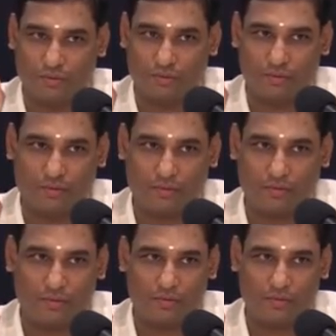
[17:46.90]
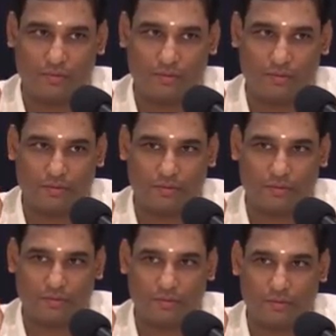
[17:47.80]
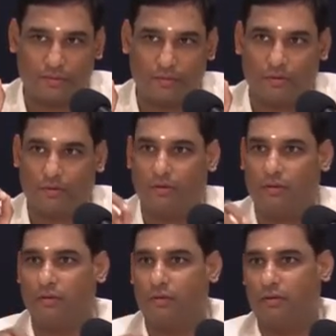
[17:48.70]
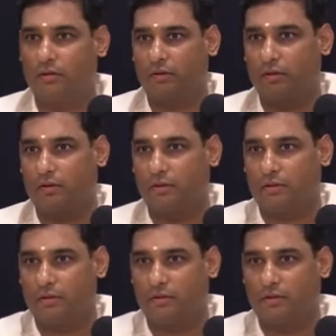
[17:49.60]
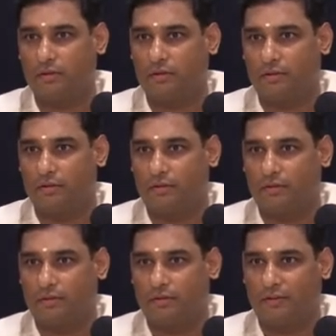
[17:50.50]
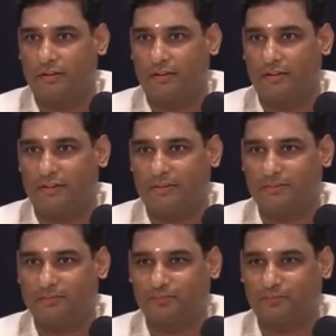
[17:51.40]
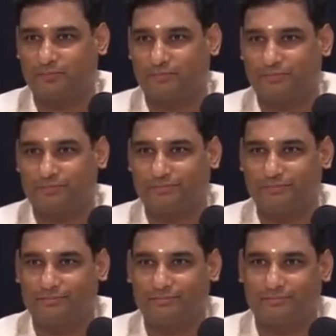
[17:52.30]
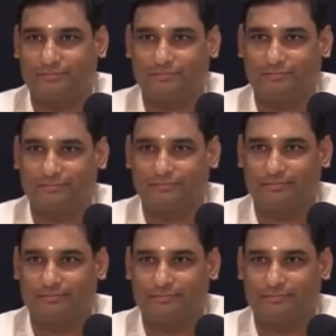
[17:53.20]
No one is speaking in this clip.